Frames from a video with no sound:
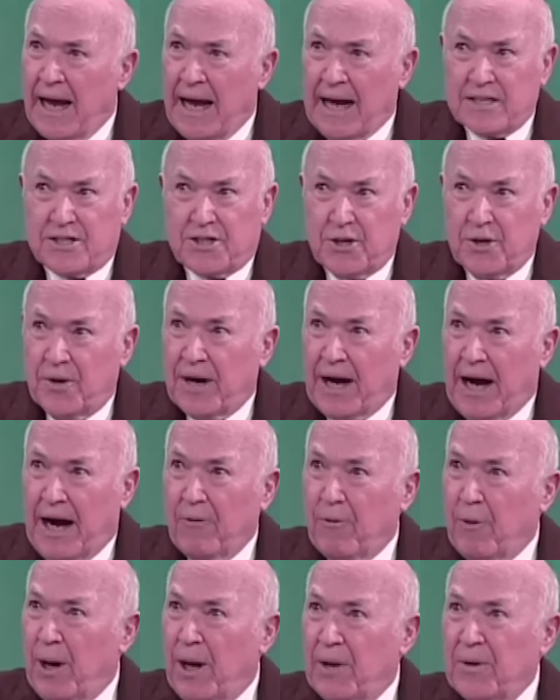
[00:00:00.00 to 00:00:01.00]
As you and
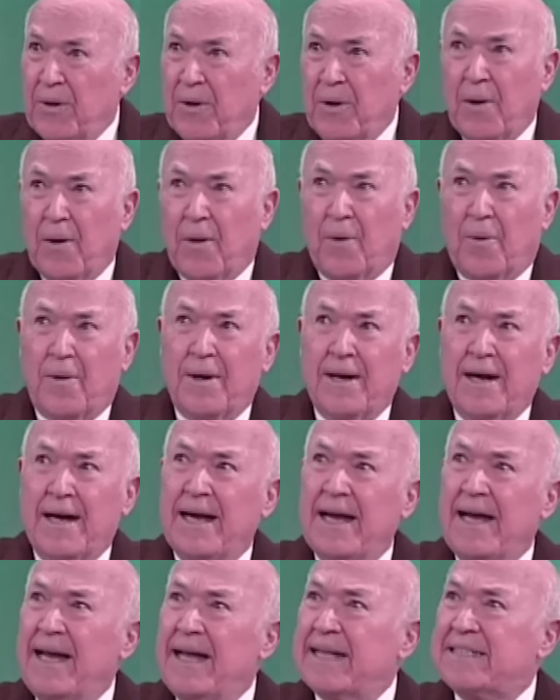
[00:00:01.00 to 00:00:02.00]
I well know,
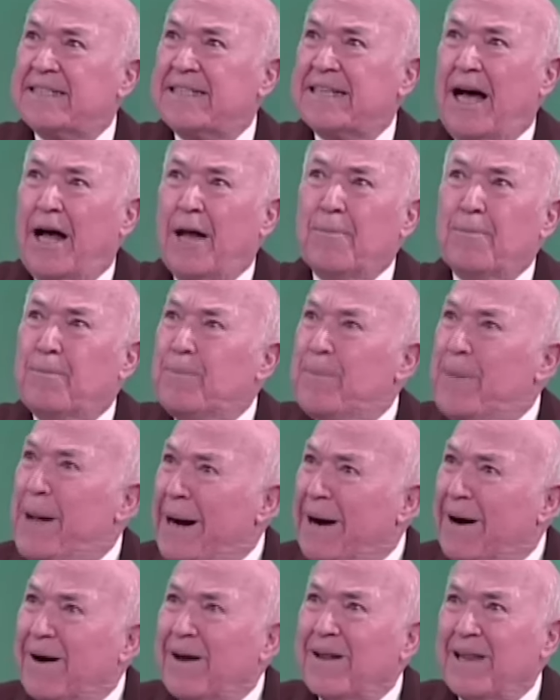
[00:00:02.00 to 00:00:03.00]
it's
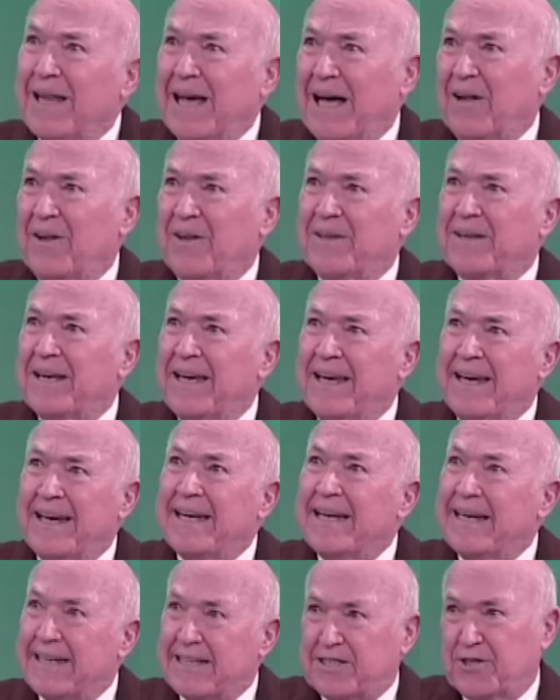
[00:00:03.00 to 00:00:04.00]
unparalleled
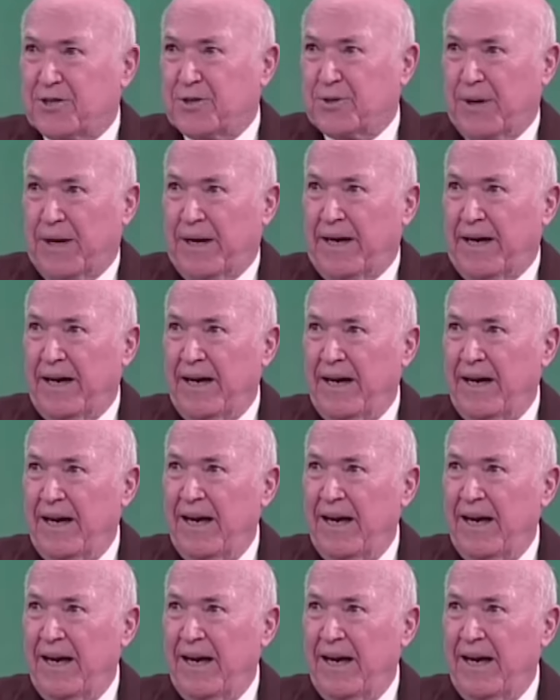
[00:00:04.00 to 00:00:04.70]
in history.